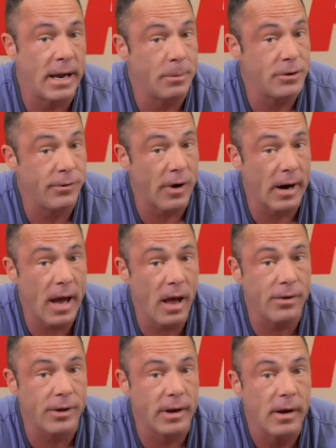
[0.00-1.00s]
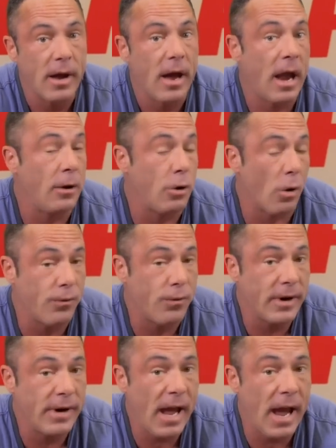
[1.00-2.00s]
keeps you very healthy. And don't
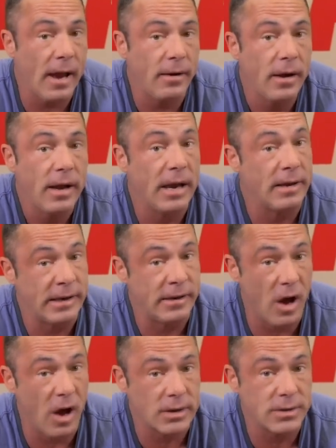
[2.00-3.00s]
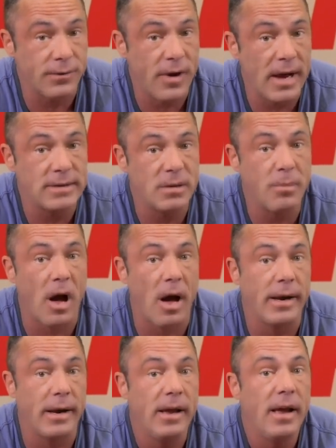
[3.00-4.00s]
forget, it detoxifies the
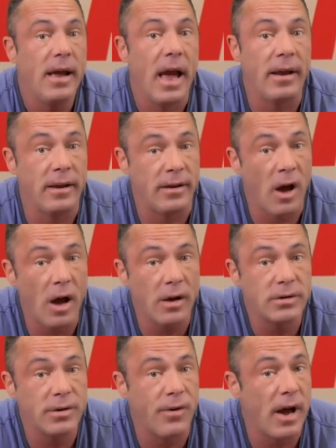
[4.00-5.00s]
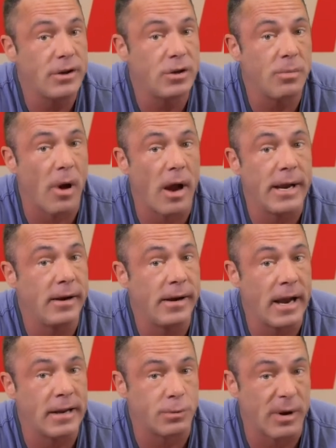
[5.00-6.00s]
body and detoxifies your body and
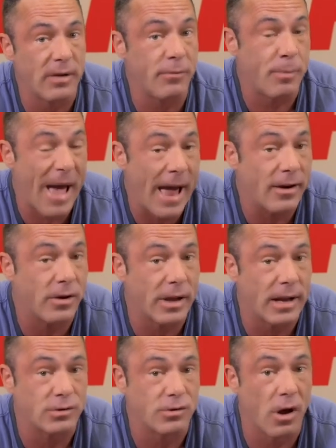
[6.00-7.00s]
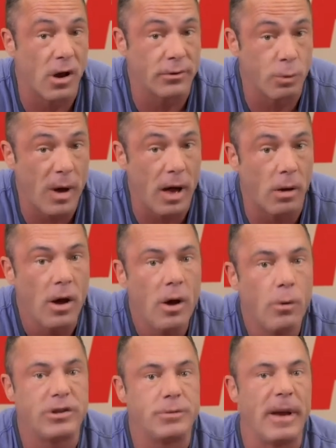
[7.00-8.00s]
gets rid of bad cholesterol as well,
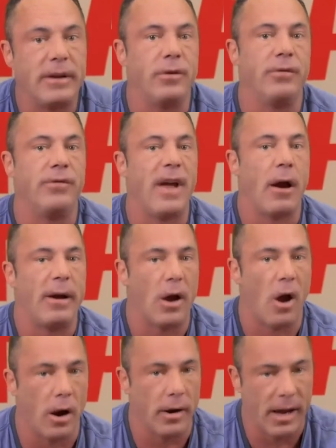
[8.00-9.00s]
which makes you very heart